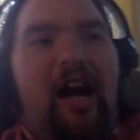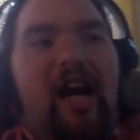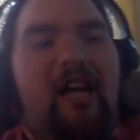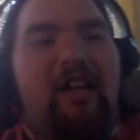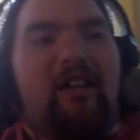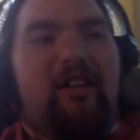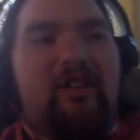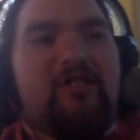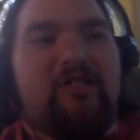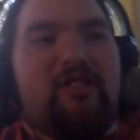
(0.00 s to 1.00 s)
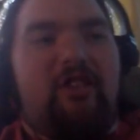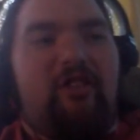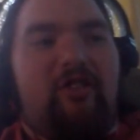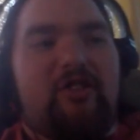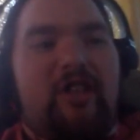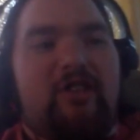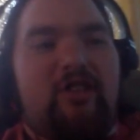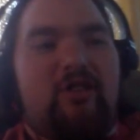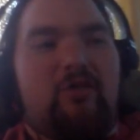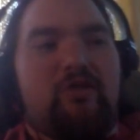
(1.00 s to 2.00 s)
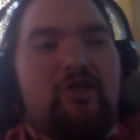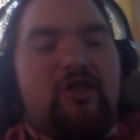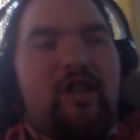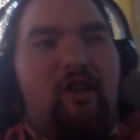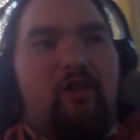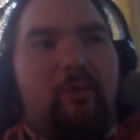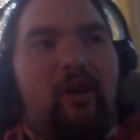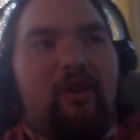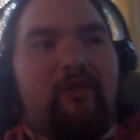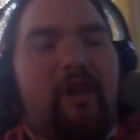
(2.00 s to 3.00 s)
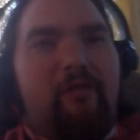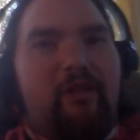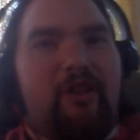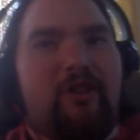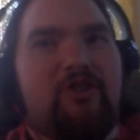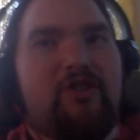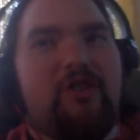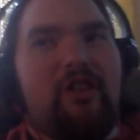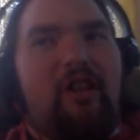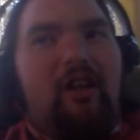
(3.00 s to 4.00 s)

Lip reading: it's like to use the South Park reference.